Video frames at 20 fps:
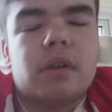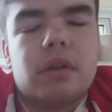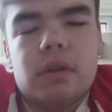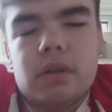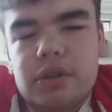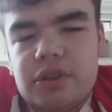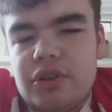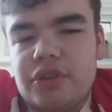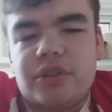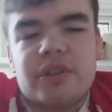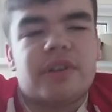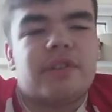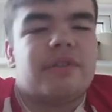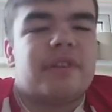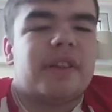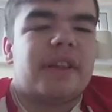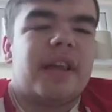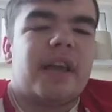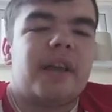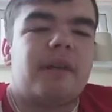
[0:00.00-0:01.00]
Sunderland
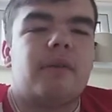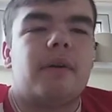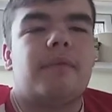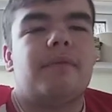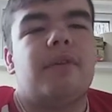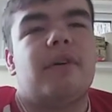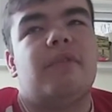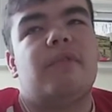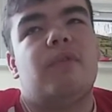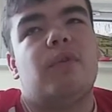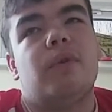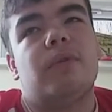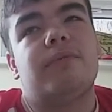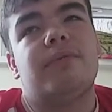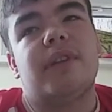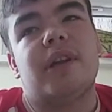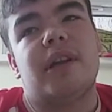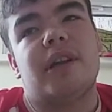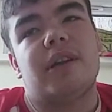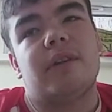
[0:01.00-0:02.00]
are in League 1 for
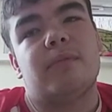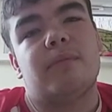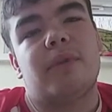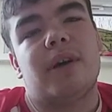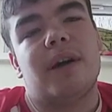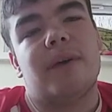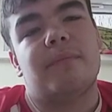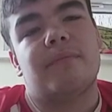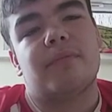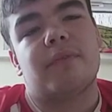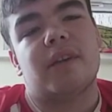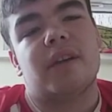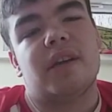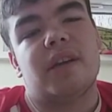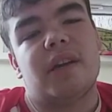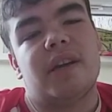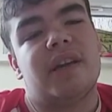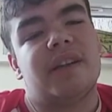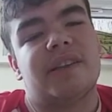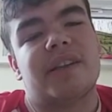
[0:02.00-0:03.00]
4th season, where
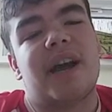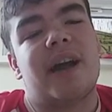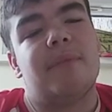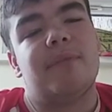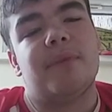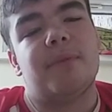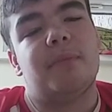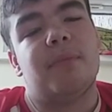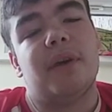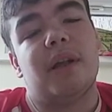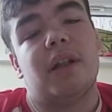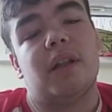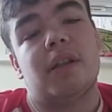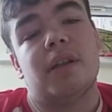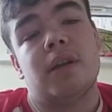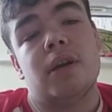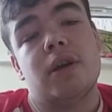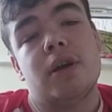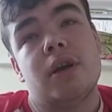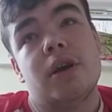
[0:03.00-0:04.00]
it's time to
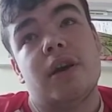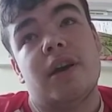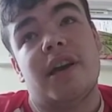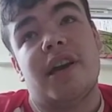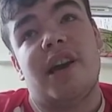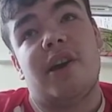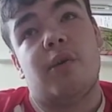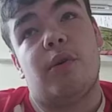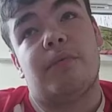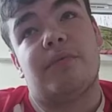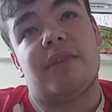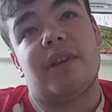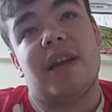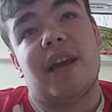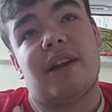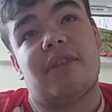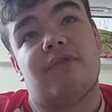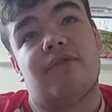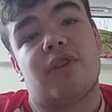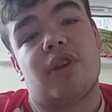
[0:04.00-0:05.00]
build. over the
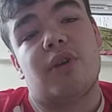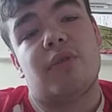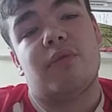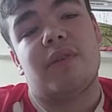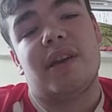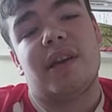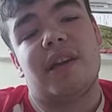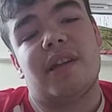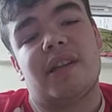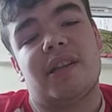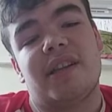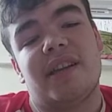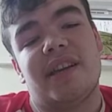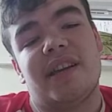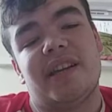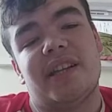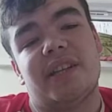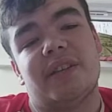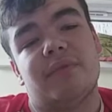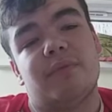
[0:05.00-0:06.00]
next few
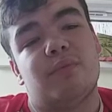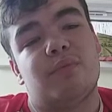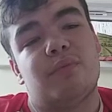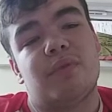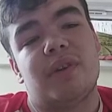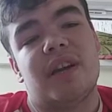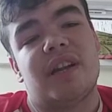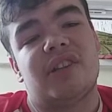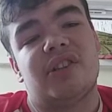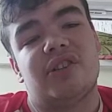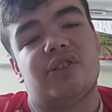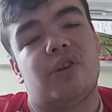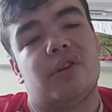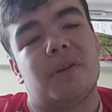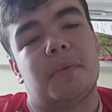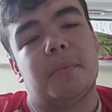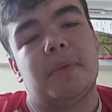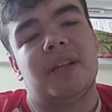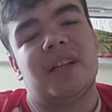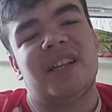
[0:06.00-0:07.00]
days, we need to sort
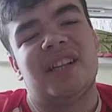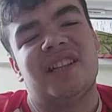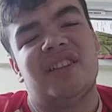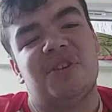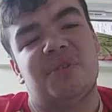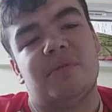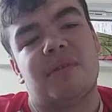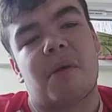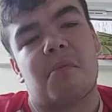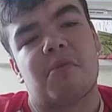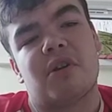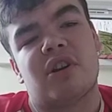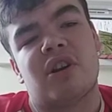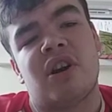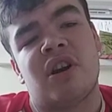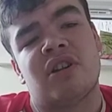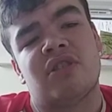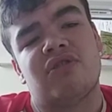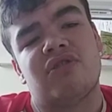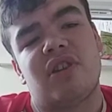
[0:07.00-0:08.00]
the players who's out of
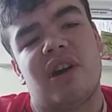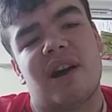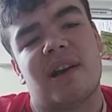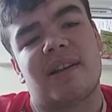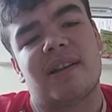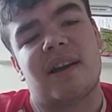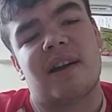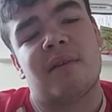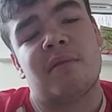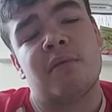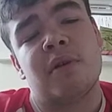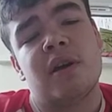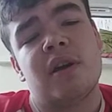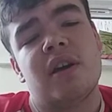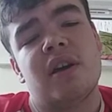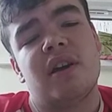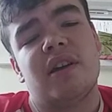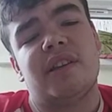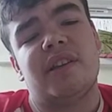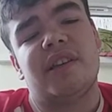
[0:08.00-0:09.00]
contract out,
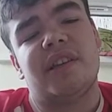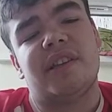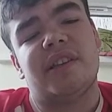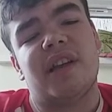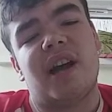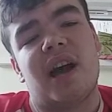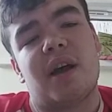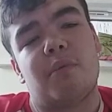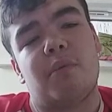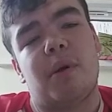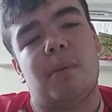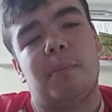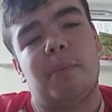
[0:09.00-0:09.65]
decide what